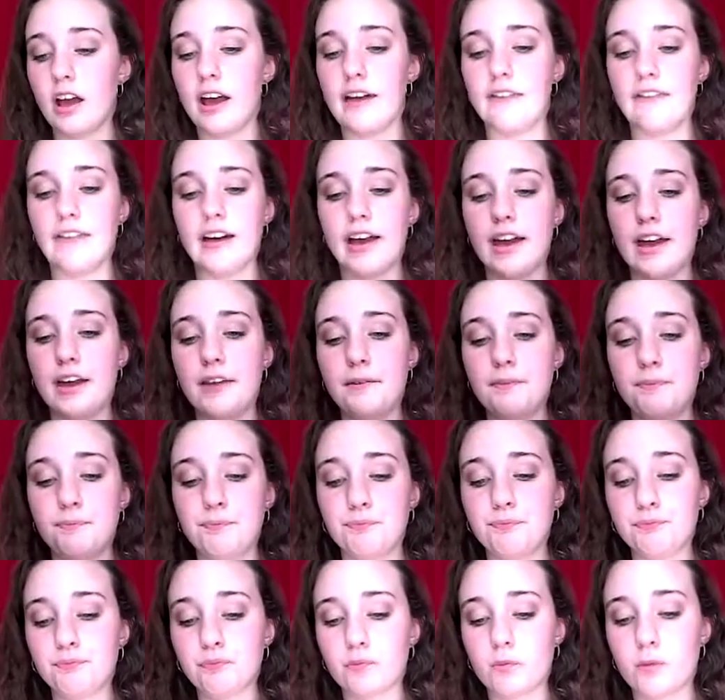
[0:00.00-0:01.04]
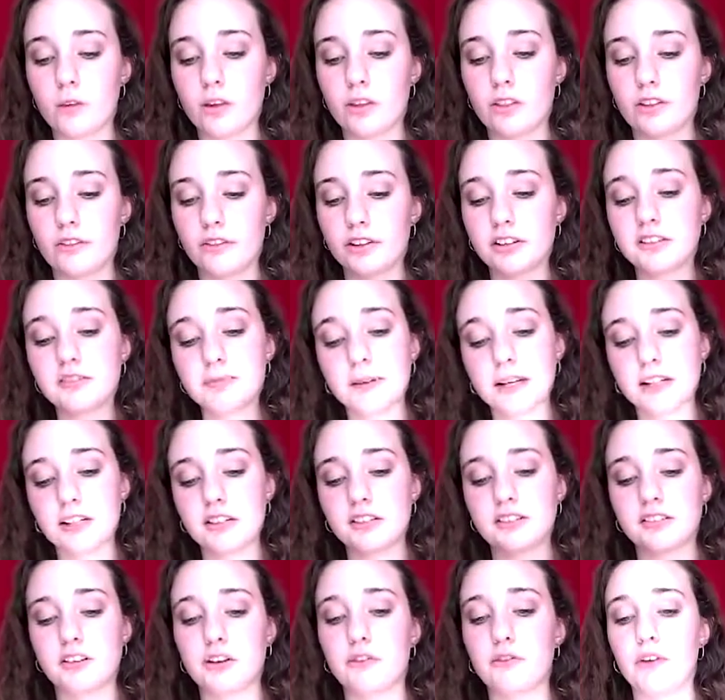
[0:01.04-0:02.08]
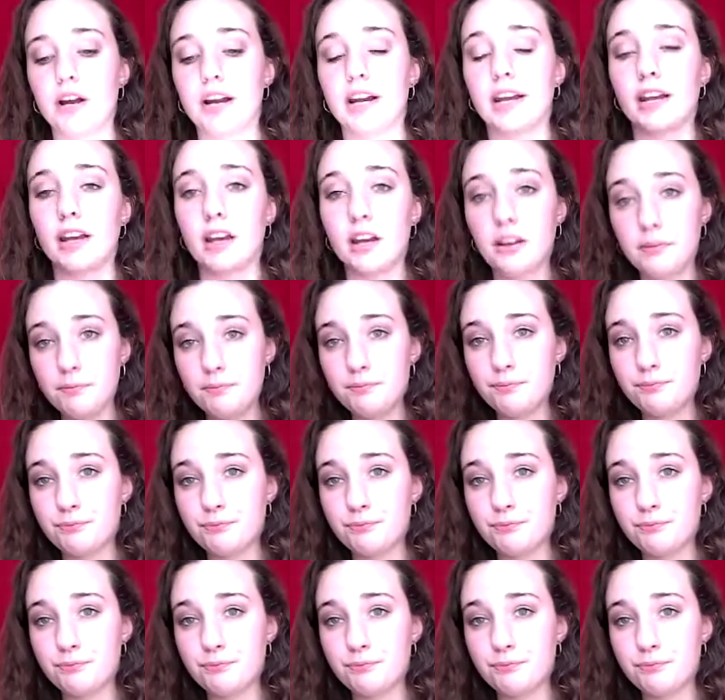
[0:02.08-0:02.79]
And then the first page I start writing on,